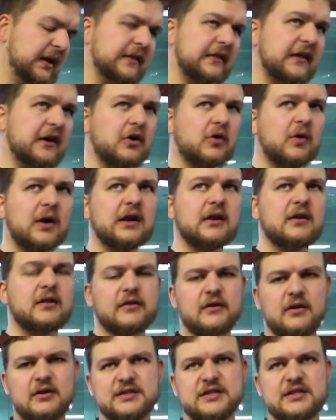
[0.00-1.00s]
They are quite a
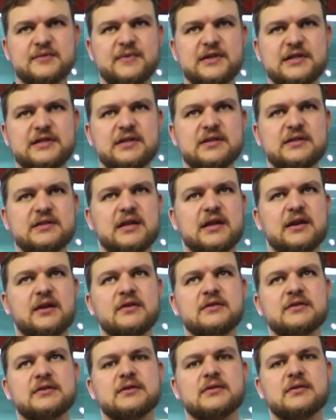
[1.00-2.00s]
lethargic species. They
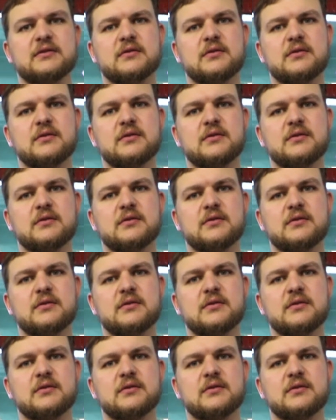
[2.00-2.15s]
don't